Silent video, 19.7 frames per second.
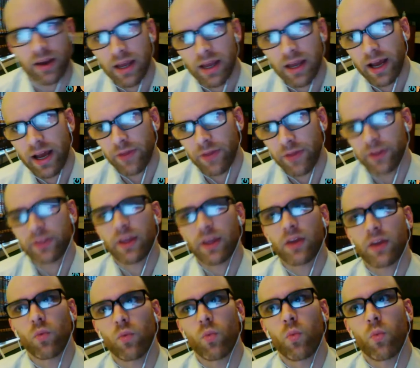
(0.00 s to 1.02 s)
I think
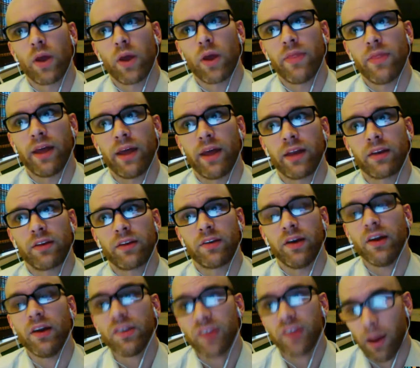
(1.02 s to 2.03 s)
that when that
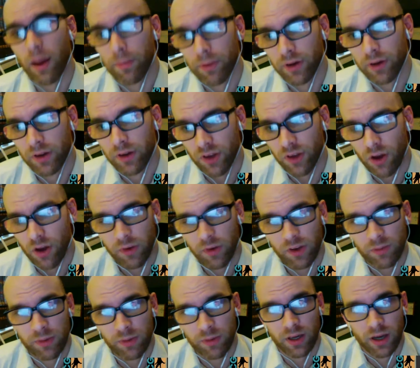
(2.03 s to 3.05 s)
does happen, it's
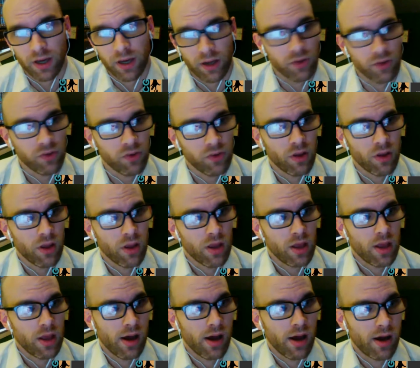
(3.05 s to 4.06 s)
always because
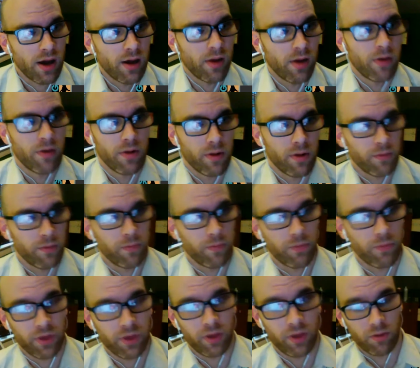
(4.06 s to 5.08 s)

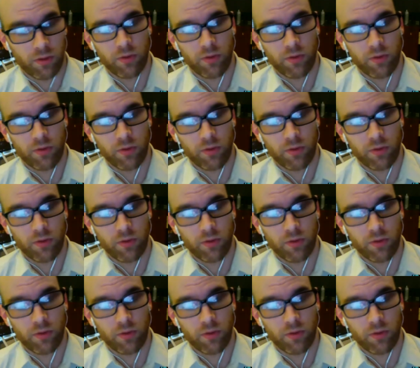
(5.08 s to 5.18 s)
the